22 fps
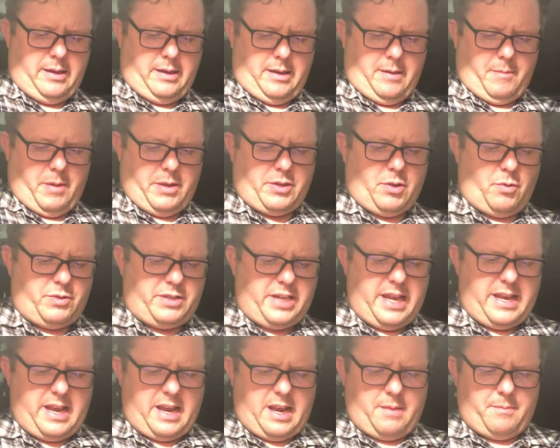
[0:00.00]
but don't
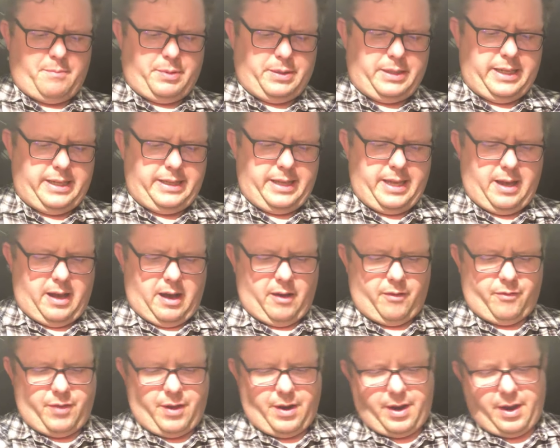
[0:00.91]
take it completely
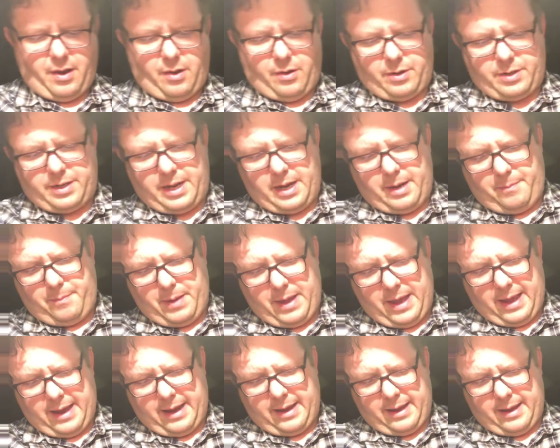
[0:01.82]
off. There you go. Get it
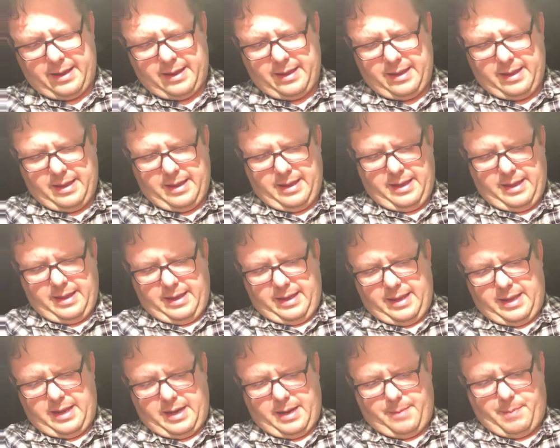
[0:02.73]
back.
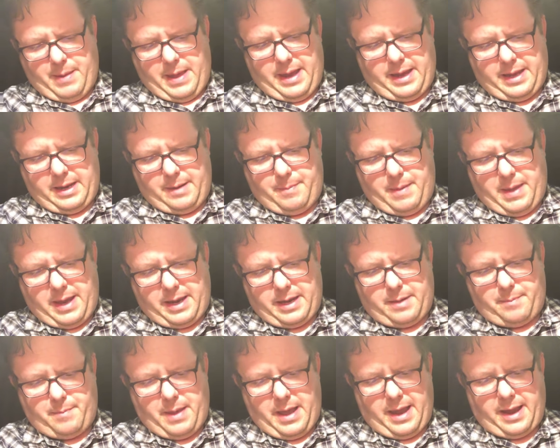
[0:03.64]
Get it back, get it back, get
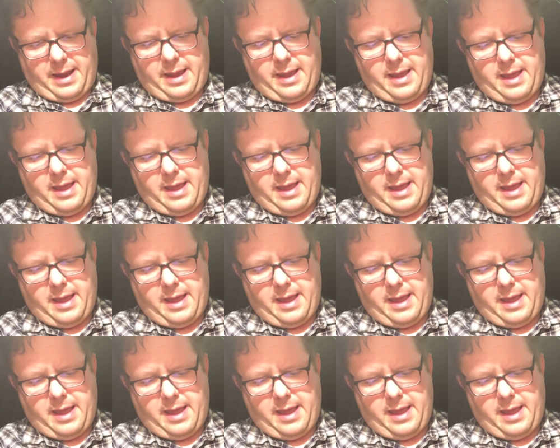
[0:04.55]
it back.